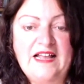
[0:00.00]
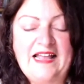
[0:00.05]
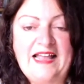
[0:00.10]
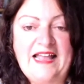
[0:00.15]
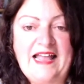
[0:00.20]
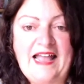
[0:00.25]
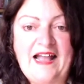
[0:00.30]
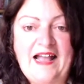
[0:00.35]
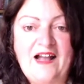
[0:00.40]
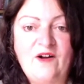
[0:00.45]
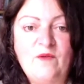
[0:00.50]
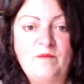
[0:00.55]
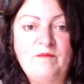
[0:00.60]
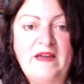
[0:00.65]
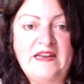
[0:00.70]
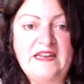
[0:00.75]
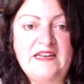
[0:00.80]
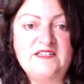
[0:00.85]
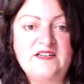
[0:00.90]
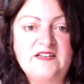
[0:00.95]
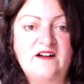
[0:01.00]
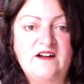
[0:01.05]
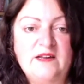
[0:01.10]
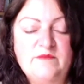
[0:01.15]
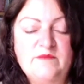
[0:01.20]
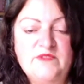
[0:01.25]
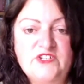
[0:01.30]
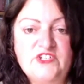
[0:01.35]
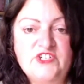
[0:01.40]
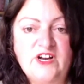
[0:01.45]
how many
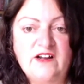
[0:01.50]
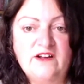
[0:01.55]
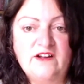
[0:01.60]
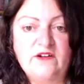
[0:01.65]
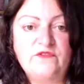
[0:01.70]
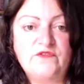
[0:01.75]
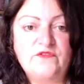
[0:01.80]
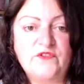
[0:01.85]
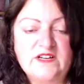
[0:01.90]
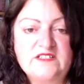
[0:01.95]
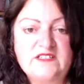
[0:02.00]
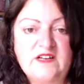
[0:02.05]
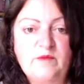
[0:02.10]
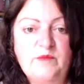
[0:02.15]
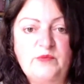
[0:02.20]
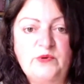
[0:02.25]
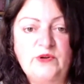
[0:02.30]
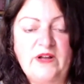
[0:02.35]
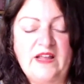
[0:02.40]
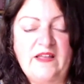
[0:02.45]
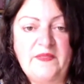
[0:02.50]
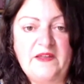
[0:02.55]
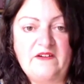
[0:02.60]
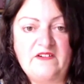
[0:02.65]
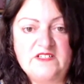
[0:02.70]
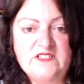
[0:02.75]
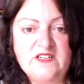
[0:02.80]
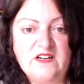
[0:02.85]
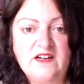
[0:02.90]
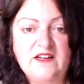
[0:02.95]
times a child, for example, in their
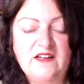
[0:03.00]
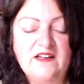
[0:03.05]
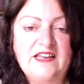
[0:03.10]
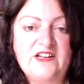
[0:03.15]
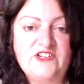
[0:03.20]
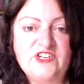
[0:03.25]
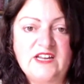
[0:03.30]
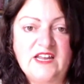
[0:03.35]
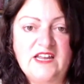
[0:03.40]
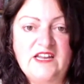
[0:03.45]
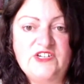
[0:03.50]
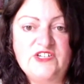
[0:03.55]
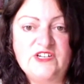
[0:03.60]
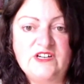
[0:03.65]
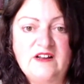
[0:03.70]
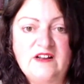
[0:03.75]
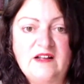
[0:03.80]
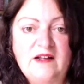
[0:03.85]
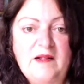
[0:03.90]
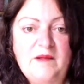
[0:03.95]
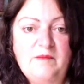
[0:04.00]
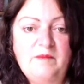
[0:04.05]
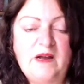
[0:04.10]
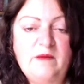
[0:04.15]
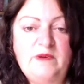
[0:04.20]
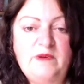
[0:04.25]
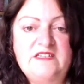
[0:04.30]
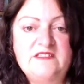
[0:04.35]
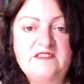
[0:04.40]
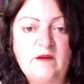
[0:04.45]
entire education might
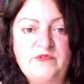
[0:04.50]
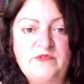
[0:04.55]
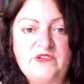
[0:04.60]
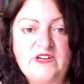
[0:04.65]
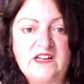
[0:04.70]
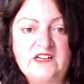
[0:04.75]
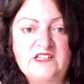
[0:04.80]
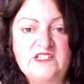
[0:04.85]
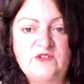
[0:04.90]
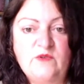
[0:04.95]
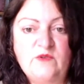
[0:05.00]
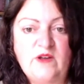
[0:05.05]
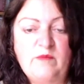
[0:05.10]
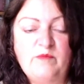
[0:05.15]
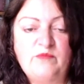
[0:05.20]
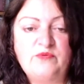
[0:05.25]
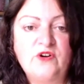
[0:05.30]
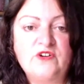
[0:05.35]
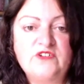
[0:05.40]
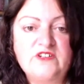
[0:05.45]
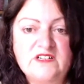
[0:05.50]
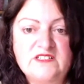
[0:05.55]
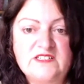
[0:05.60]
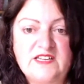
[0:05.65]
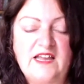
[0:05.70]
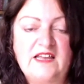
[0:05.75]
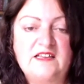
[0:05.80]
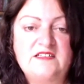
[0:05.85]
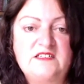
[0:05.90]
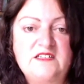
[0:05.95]
be subject to a product
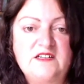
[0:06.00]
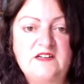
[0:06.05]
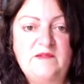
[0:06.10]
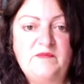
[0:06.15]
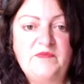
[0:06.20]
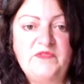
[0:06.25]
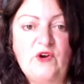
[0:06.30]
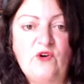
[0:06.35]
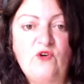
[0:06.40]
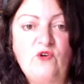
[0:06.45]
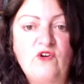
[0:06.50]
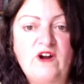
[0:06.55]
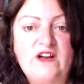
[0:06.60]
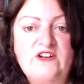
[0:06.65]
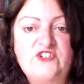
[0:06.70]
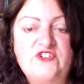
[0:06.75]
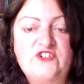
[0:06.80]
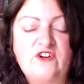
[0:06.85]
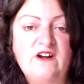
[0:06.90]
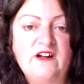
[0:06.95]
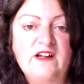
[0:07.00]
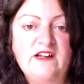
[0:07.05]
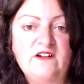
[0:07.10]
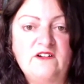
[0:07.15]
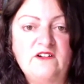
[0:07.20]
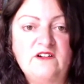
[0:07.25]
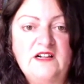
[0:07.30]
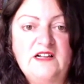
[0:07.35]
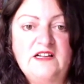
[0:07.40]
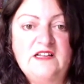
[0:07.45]
test or a
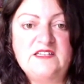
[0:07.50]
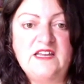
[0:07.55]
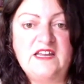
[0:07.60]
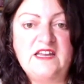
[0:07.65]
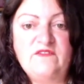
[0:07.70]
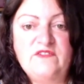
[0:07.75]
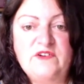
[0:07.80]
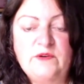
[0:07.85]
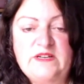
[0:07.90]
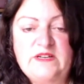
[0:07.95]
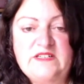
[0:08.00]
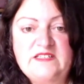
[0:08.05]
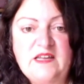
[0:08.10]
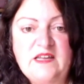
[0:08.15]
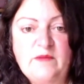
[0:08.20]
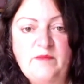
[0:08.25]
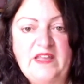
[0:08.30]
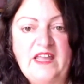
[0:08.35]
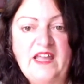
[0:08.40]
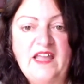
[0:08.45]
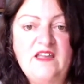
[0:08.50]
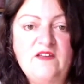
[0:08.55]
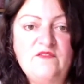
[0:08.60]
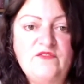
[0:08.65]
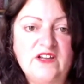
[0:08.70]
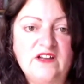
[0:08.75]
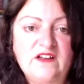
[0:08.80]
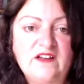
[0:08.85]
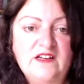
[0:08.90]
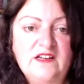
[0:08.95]
trial to influence their
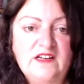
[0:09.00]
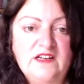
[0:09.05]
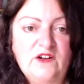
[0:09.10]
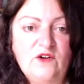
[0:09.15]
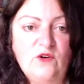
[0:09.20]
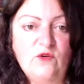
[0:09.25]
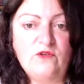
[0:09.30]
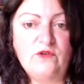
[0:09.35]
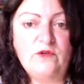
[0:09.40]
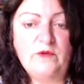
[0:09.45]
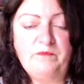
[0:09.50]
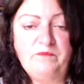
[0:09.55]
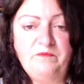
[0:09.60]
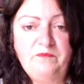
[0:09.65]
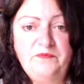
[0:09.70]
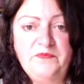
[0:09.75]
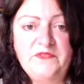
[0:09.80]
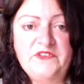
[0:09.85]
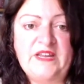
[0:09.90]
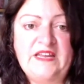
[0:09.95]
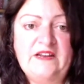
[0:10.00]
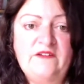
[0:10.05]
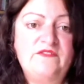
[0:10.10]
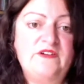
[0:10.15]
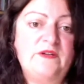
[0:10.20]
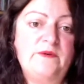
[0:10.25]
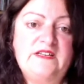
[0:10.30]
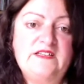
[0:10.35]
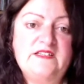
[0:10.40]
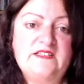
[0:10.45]
behavior or to
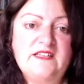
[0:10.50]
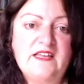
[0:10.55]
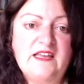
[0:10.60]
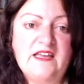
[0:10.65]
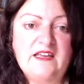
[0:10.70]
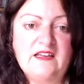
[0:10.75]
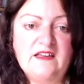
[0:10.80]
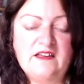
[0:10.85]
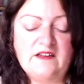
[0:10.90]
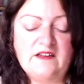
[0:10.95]
influence their